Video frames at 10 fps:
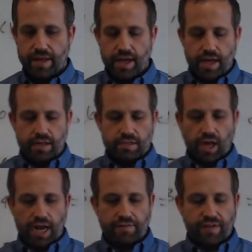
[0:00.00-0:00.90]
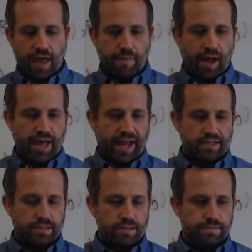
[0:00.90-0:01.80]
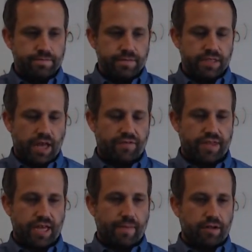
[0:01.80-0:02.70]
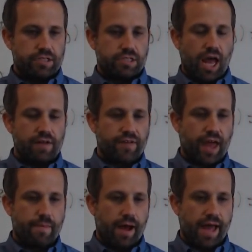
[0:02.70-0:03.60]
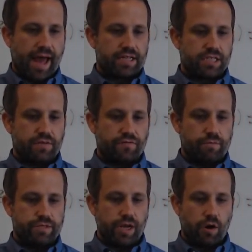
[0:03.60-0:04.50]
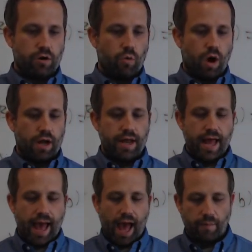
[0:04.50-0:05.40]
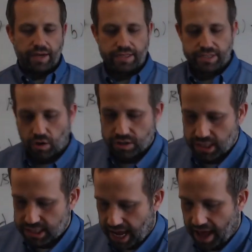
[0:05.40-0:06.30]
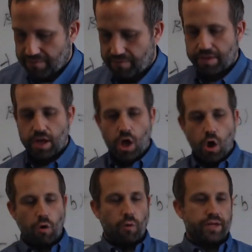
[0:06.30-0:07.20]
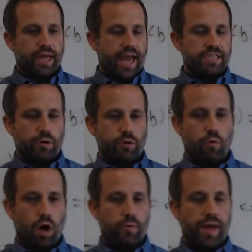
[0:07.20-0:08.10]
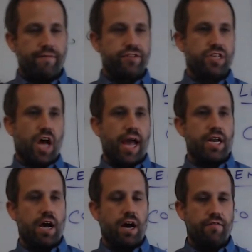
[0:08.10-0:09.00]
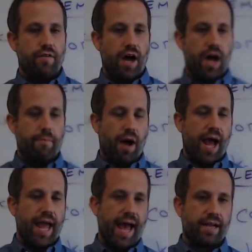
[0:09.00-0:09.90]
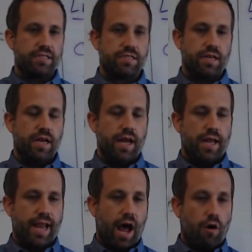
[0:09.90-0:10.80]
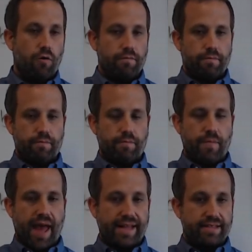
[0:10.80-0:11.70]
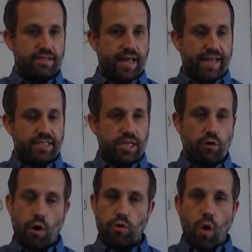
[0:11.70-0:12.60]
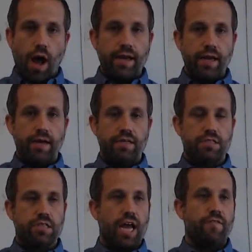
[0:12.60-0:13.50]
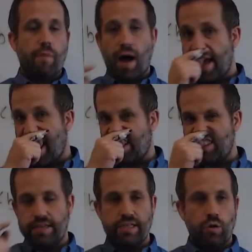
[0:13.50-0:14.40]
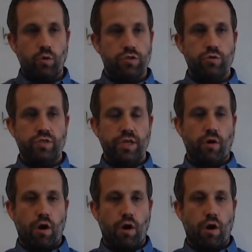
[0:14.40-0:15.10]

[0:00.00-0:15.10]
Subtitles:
Sine of k pi x. If you think about sine of k pi x from 0 to 1, how many zeros does it have? Well, when k is equal to 1, we have sine of pi x. Now, at 0 and 1, sine of pi x is equal to 0.